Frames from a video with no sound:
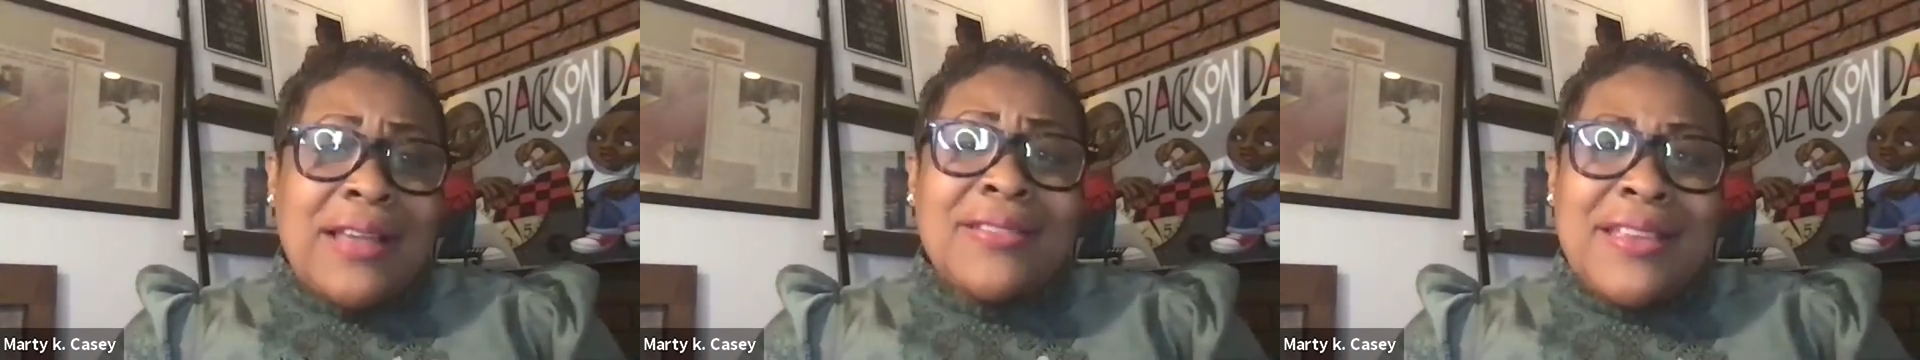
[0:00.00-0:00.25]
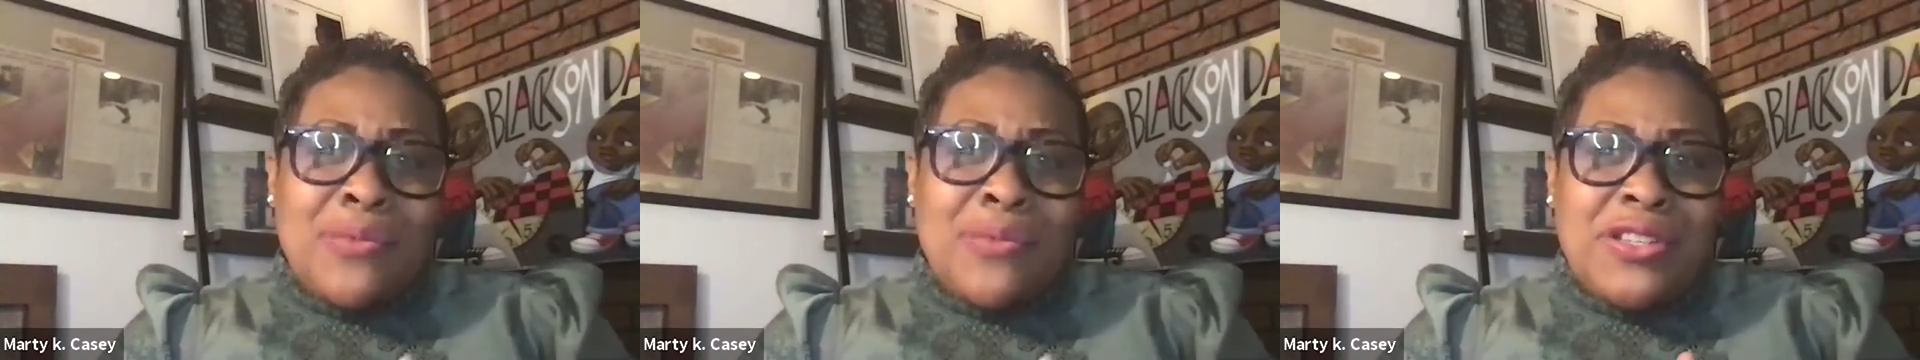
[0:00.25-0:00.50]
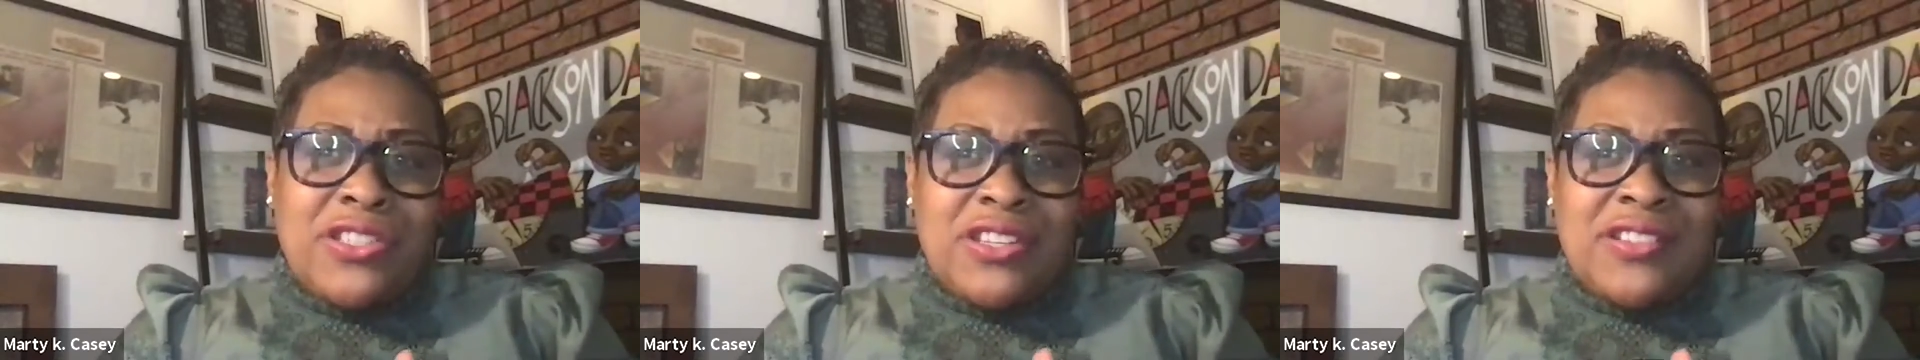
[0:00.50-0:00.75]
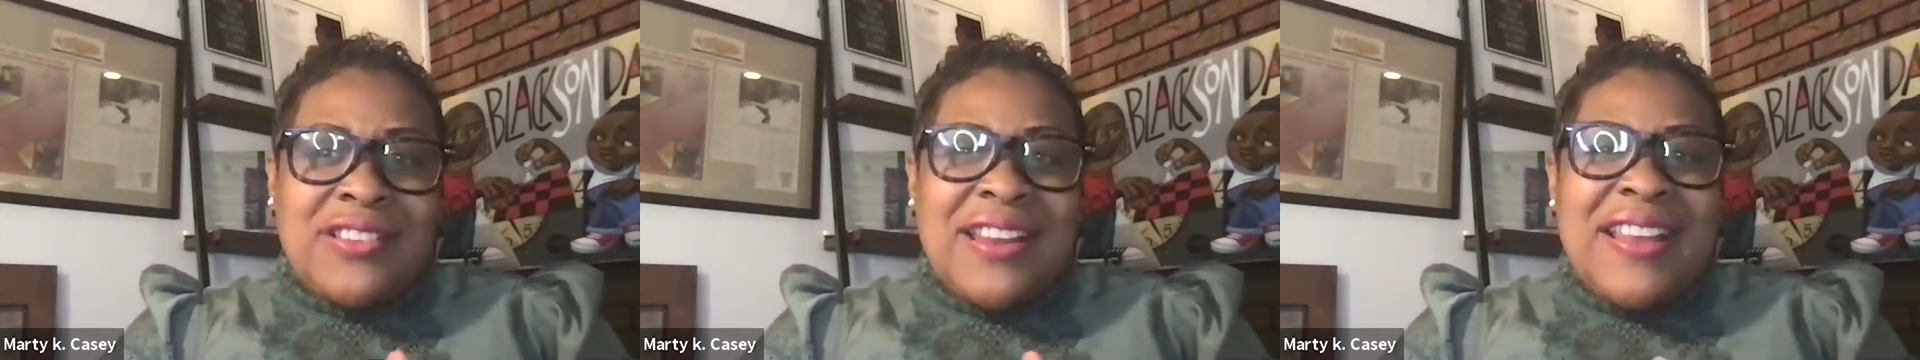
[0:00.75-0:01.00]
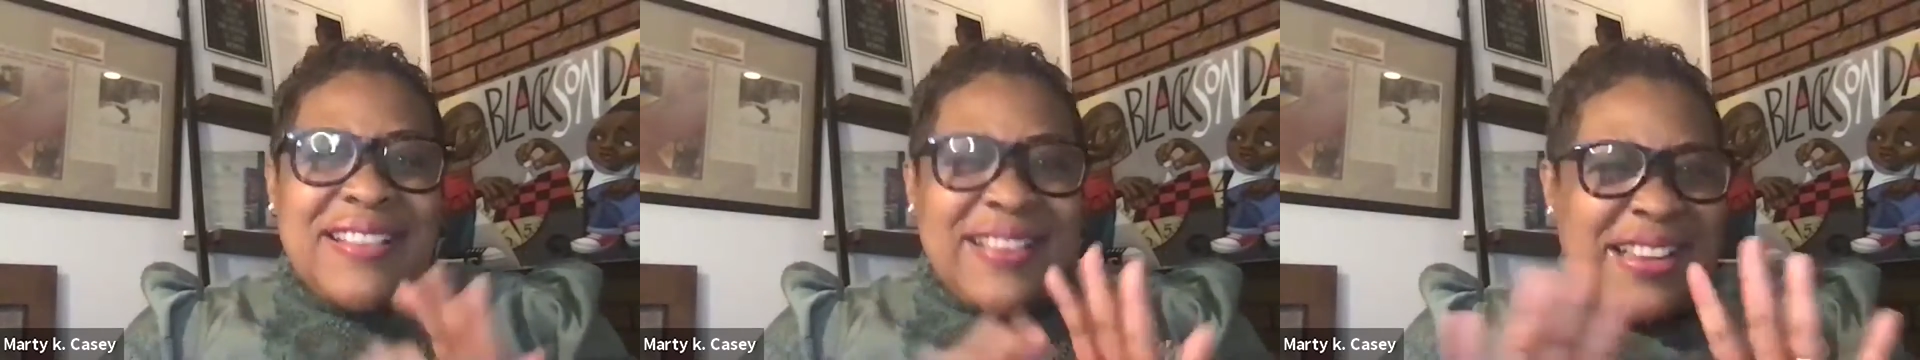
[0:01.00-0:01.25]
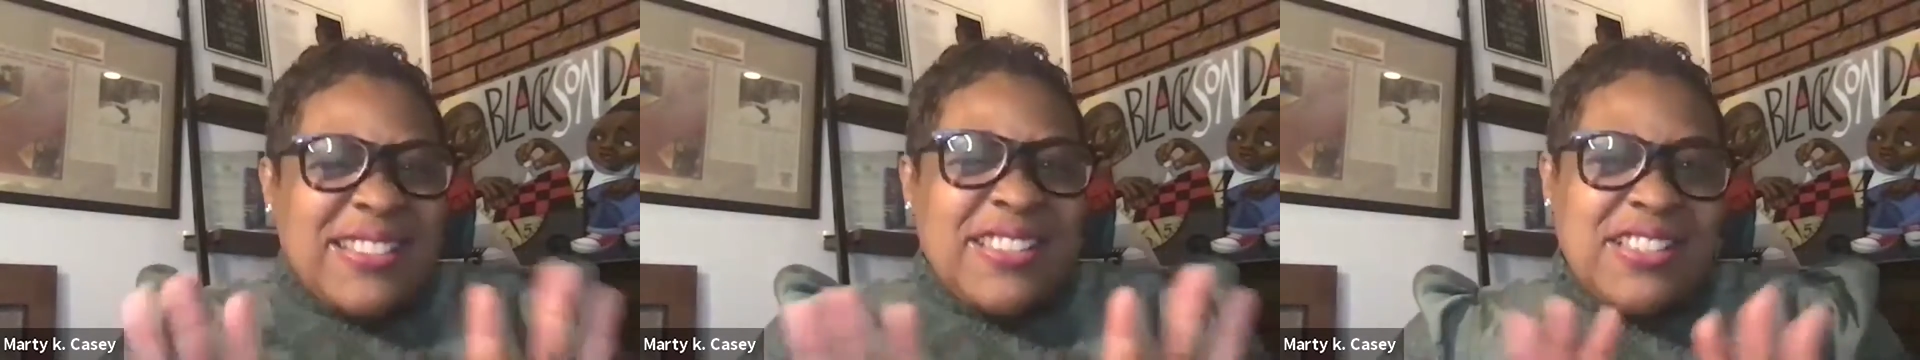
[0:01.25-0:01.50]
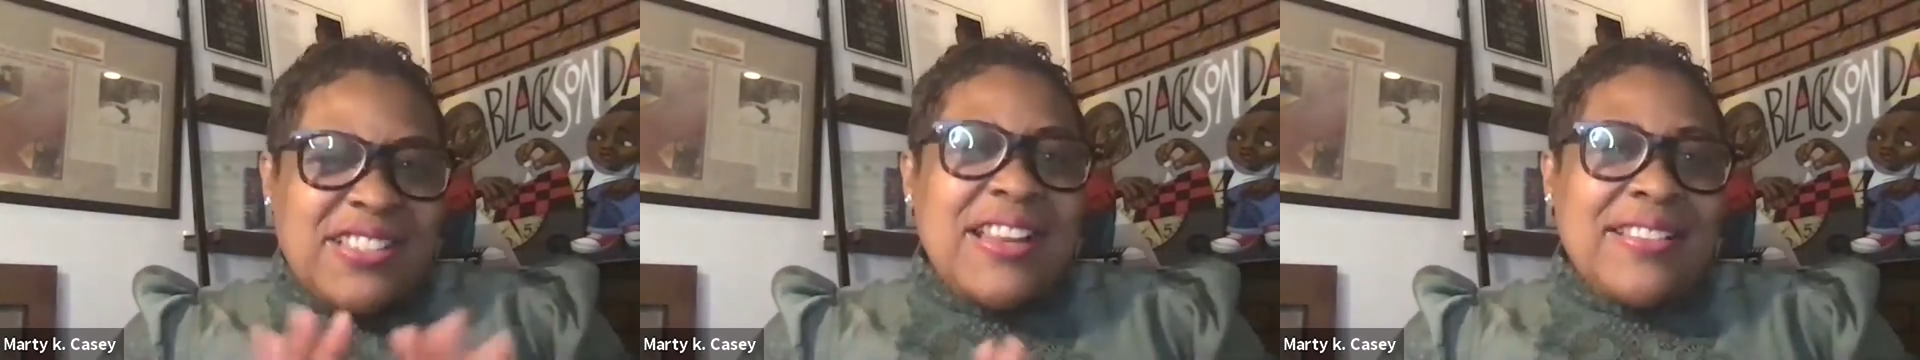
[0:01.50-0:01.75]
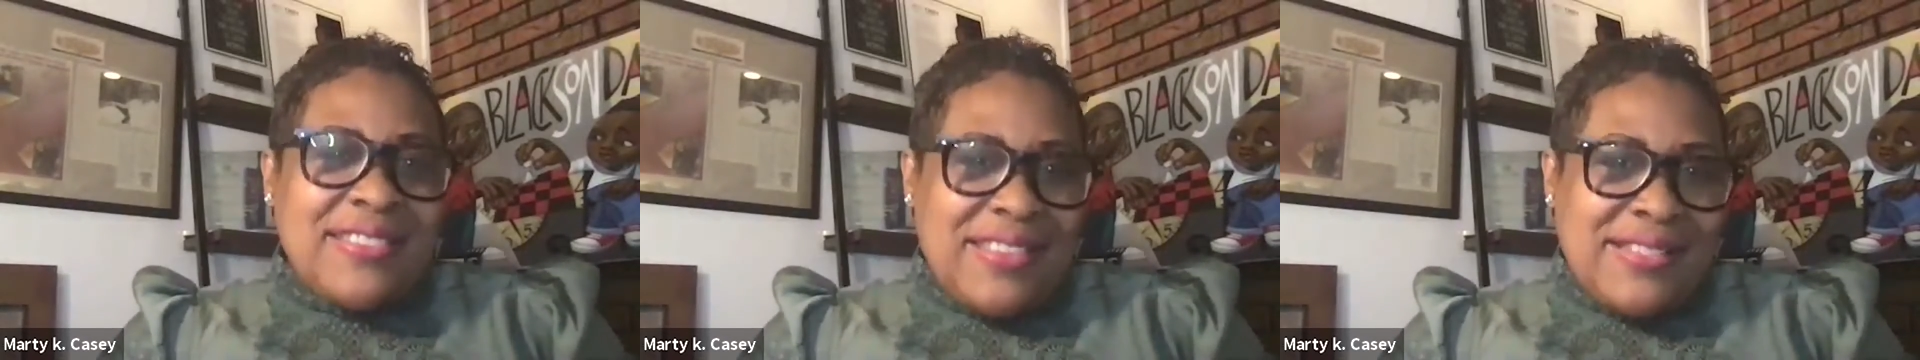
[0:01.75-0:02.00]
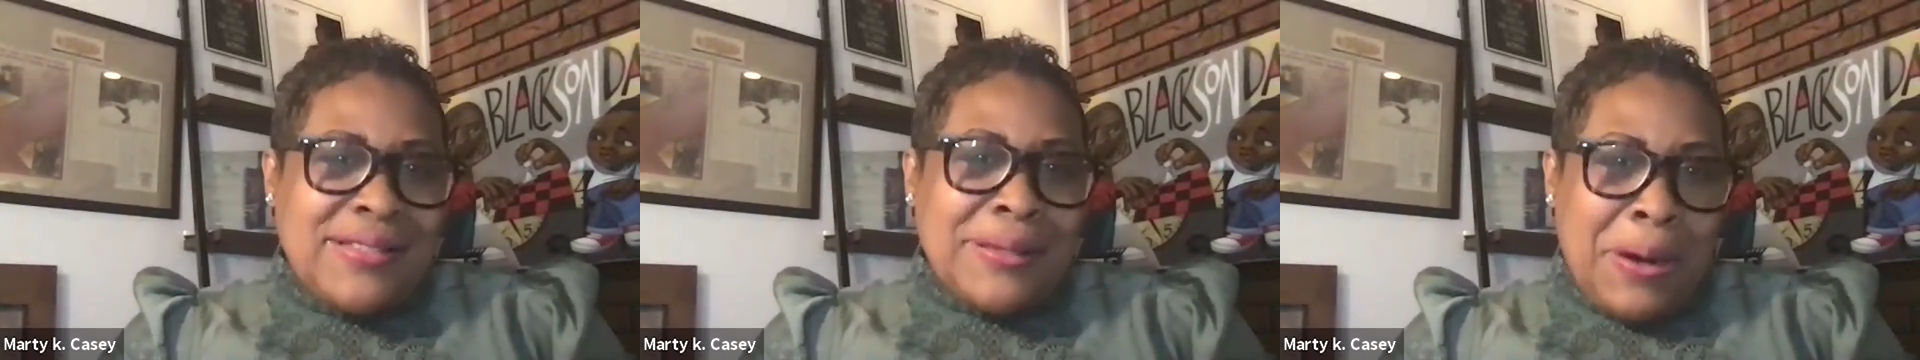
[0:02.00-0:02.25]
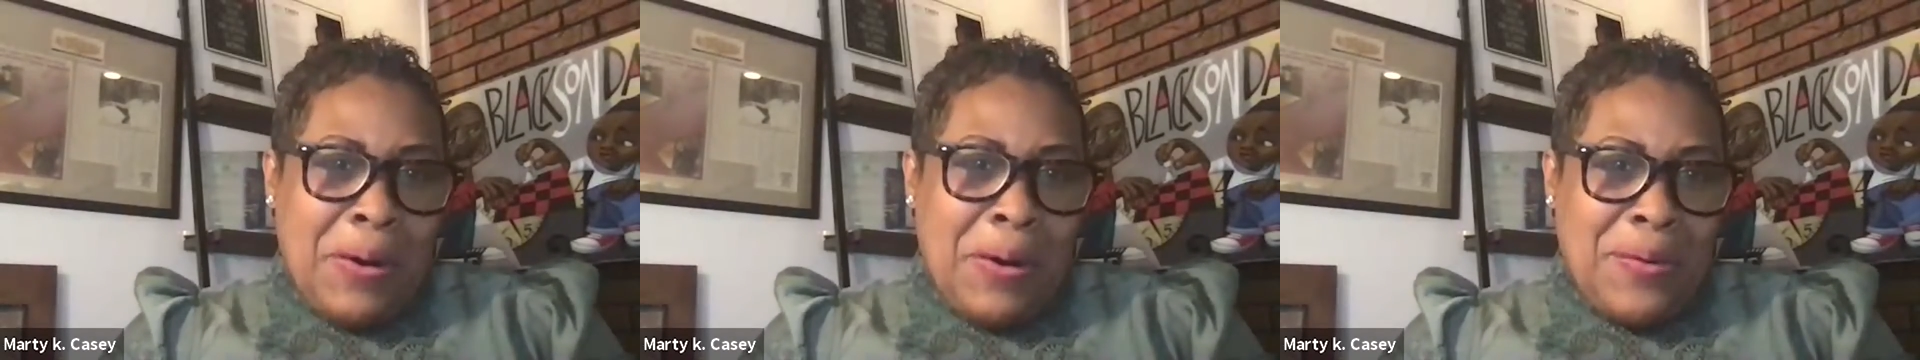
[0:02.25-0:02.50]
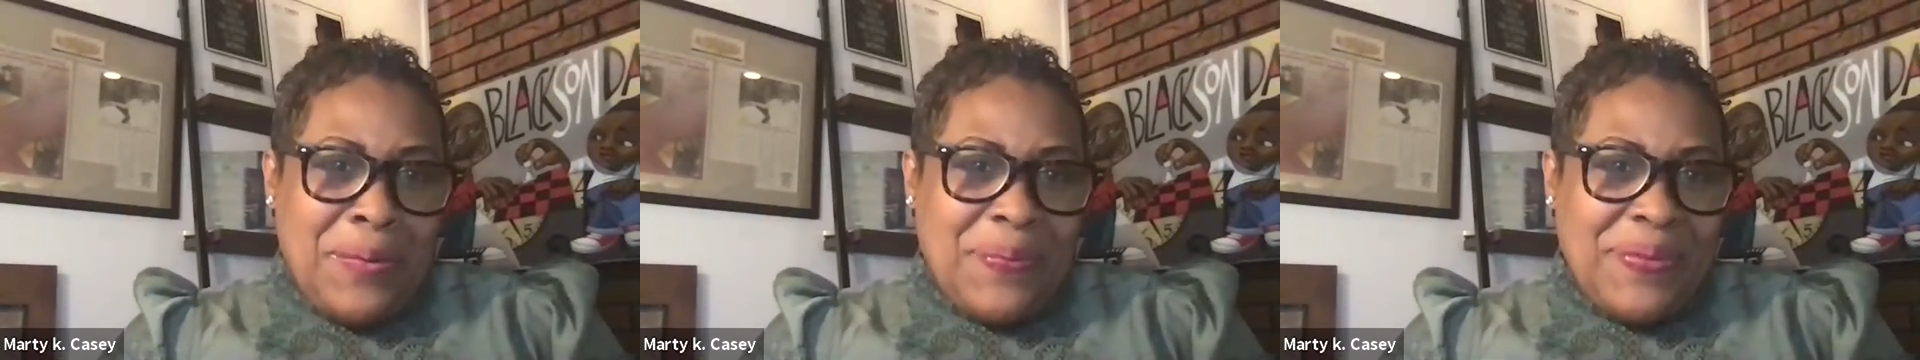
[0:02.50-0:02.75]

I think let's just let this go.